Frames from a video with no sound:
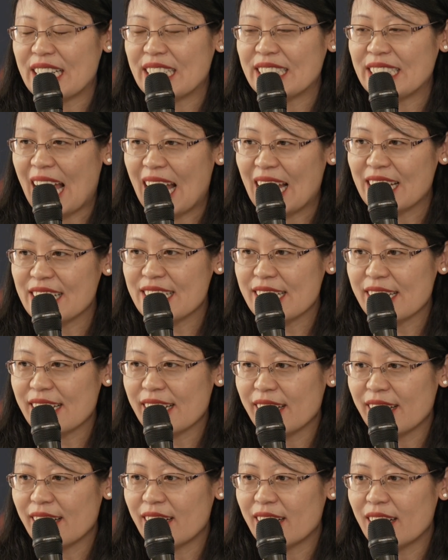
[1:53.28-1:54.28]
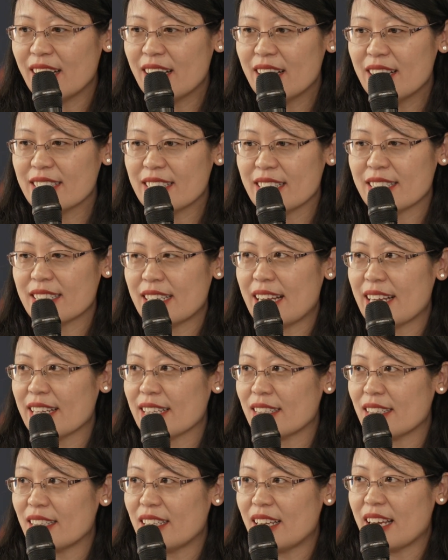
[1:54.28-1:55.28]
analogy here. Just
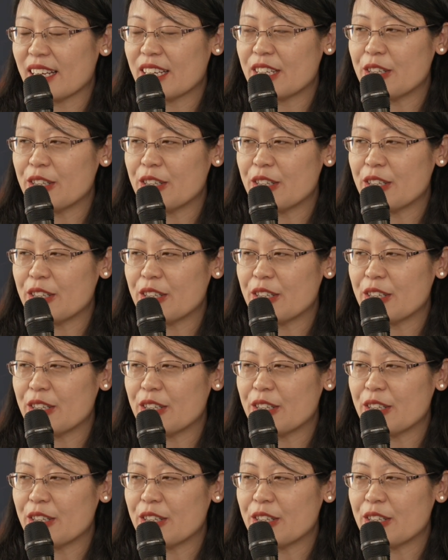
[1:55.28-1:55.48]
like